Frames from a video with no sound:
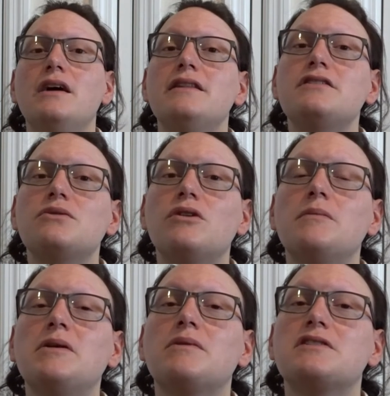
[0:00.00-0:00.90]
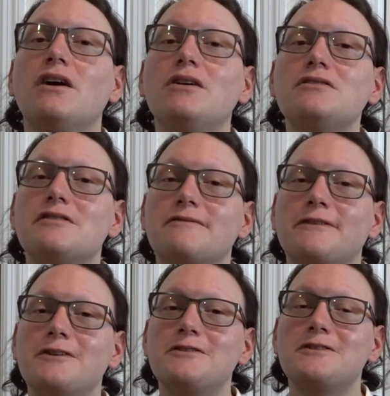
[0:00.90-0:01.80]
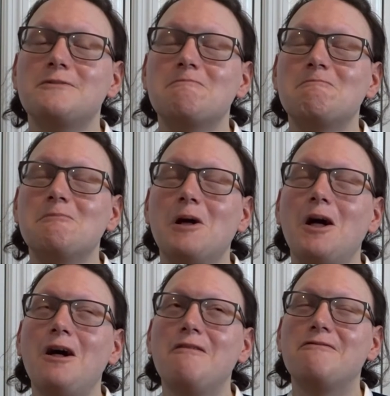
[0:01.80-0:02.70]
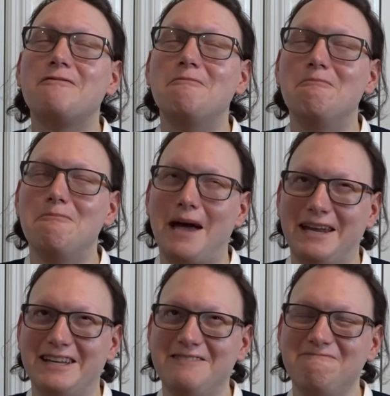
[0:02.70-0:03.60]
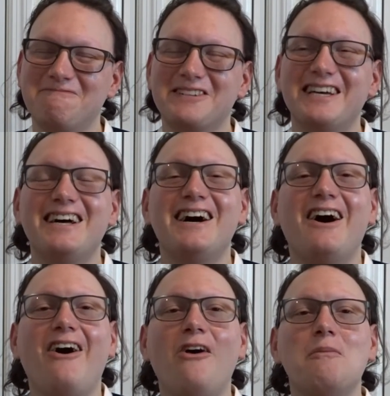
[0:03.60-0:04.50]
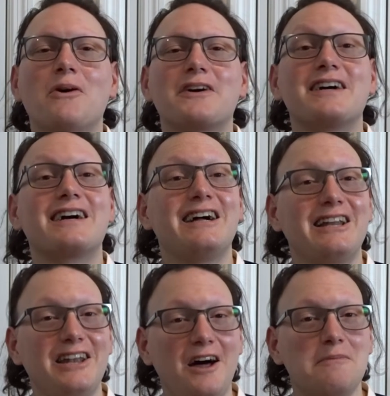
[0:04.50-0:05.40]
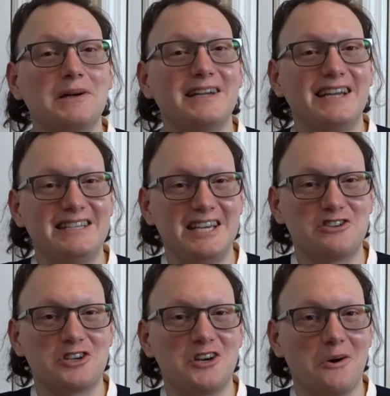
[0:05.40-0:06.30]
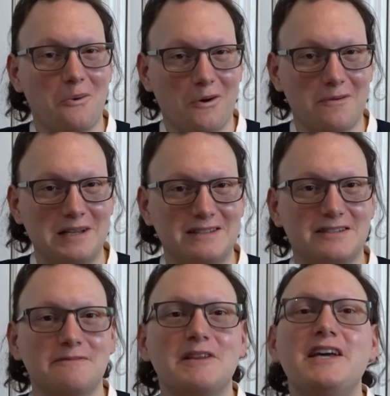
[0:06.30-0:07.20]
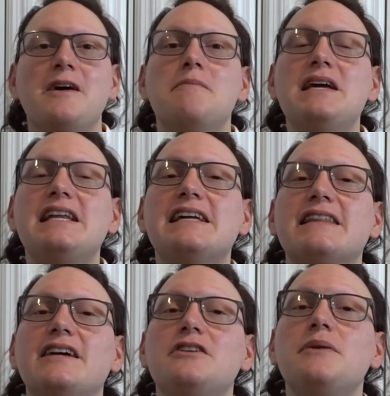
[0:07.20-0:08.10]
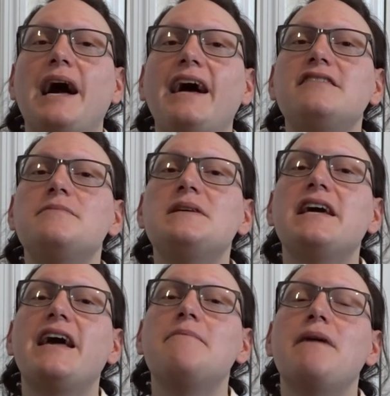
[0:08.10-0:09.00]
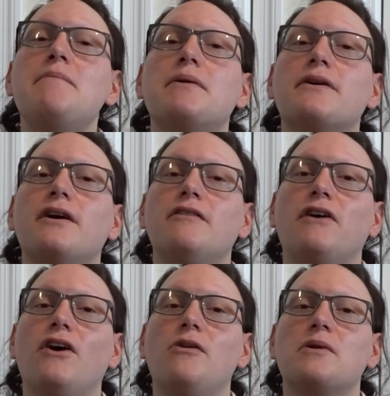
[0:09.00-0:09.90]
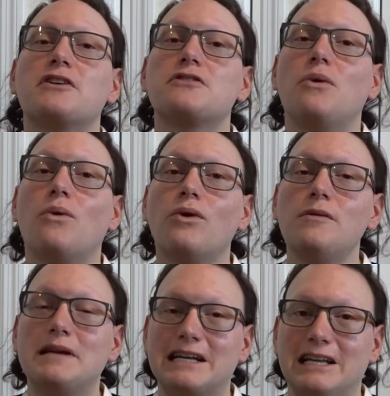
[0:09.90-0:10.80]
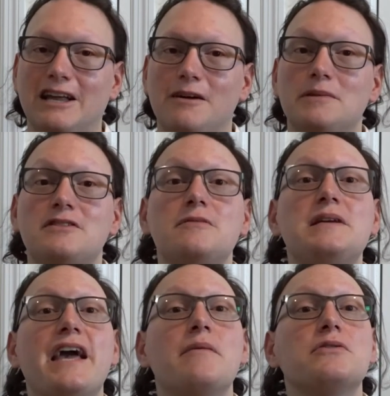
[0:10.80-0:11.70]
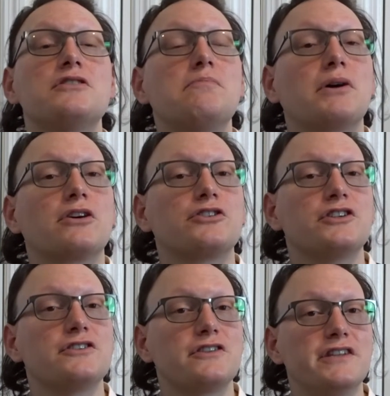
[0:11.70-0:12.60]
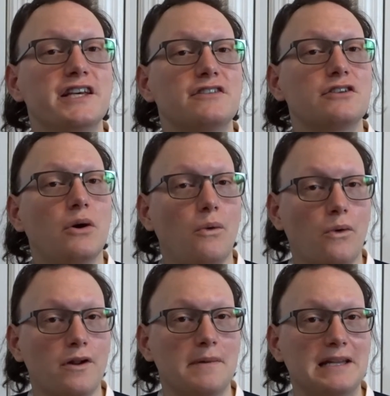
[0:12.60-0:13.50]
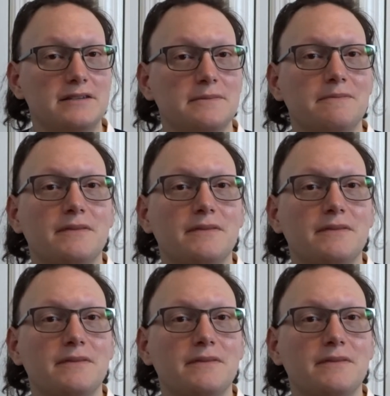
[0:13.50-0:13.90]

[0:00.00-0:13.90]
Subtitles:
This ornament was also the first of many Hallmark Club Edition ornaments, meaning that you had to be a member of Hallmark's Ornament Club to be able to purchase this ornament,